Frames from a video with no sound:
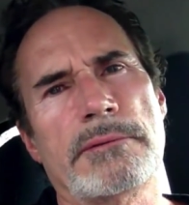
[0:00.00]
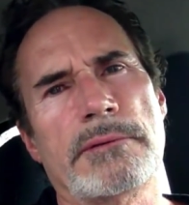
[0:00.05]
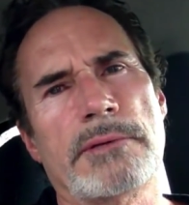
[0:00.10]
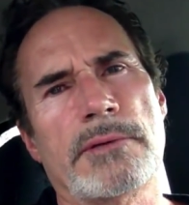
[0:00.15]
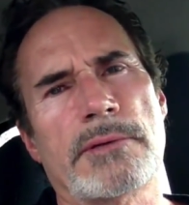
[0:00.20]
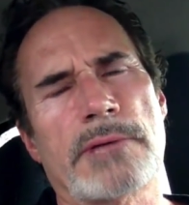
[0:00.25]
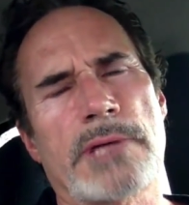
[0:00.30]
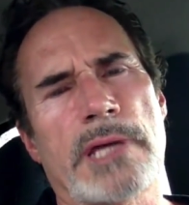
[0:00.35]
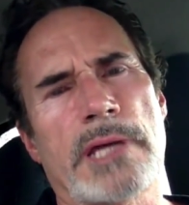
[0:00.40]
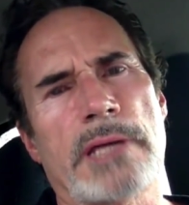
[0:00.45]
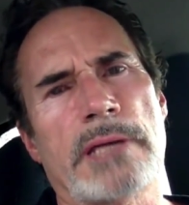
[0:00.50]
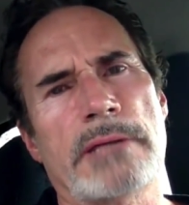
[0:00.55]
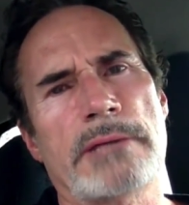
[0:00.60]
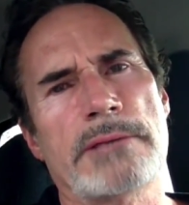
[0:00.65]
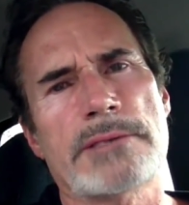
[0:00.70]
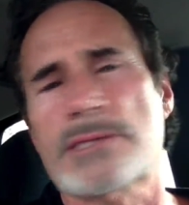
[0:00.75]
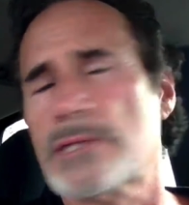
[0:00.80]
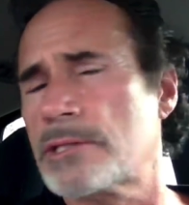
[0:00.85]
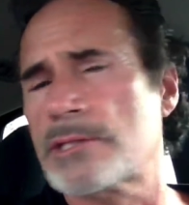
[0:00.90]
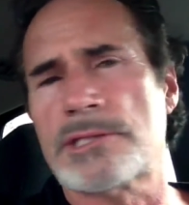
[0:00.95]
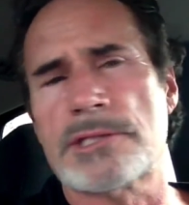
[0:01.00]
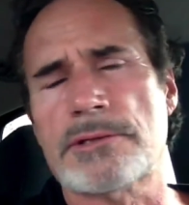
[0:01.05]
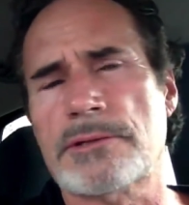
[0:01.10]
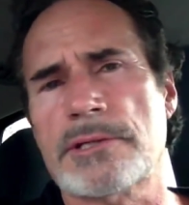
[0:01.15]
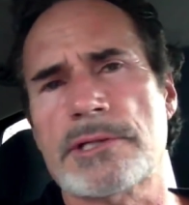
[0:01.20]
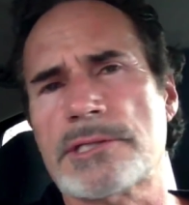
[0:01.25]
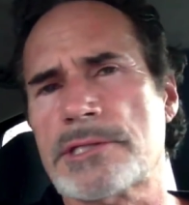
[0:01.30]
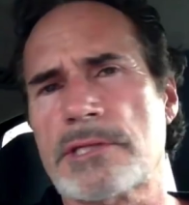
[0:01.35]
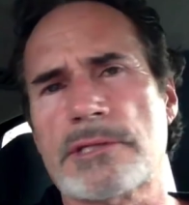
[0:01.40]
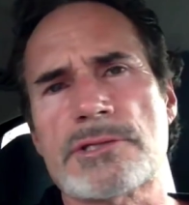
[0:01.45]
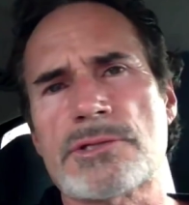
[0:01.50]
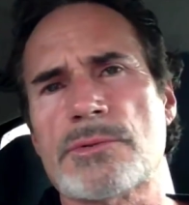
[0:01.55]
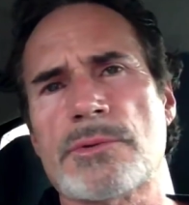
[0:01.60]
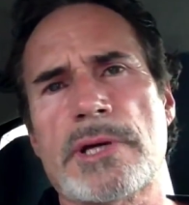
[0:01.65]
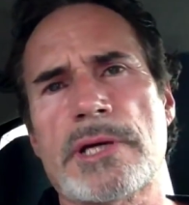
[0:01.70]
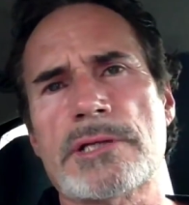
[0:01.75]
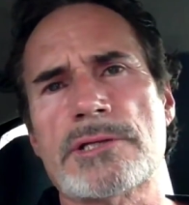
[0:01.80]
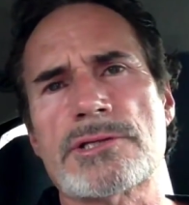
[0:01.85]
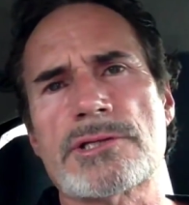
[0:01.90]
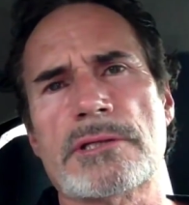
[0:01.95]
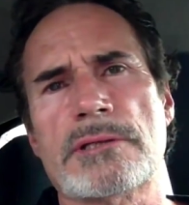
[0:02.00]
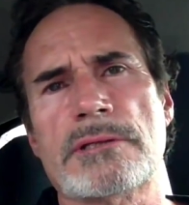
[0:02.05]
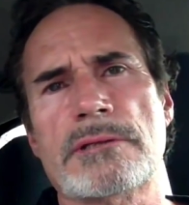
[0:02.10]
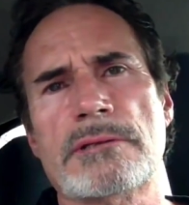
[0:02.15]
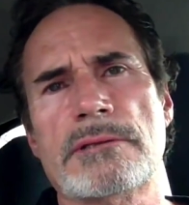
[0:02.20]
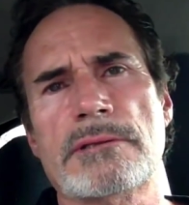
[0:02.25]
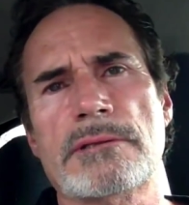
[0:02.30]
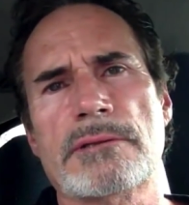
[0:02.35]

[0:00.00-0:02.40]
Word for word: Okay, this is a serious situation.